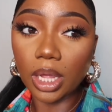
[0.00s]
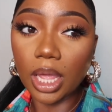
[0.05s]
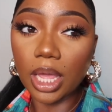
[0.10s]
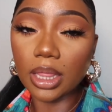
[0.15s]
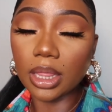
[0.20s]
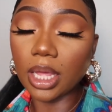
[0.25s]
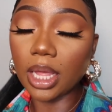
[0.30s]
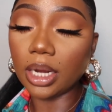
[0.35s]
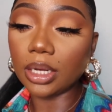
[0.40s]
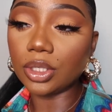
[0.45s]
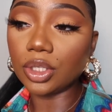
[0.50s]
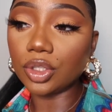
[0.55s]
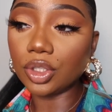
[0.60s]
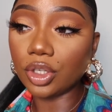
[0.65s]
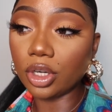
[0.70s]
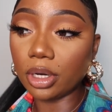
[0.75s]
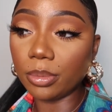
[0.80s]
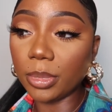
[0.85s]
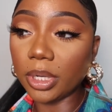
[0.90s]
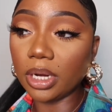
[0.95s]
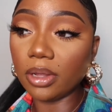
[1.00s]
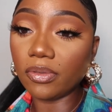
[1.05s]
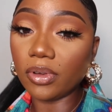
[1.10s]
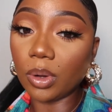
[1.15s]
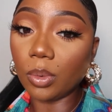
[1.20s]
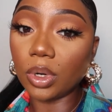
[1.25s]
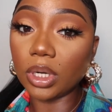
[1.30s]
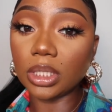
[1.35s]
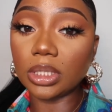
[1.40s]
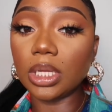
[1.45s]
and then determine if
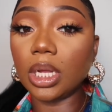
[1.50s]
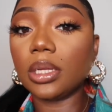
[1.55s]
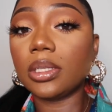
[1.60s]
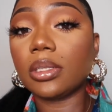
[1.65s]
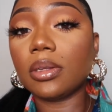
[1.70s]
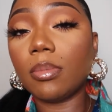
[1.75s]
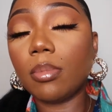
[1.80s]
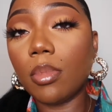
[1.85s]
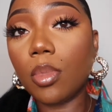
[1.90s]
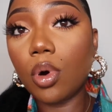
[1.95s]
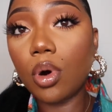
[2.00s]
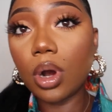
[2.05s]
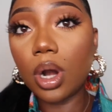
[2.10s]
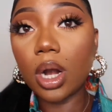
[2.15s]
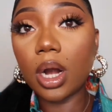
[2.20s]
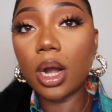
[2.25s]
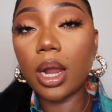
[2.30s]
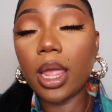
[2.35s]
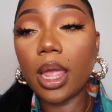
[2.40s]
I want to take some more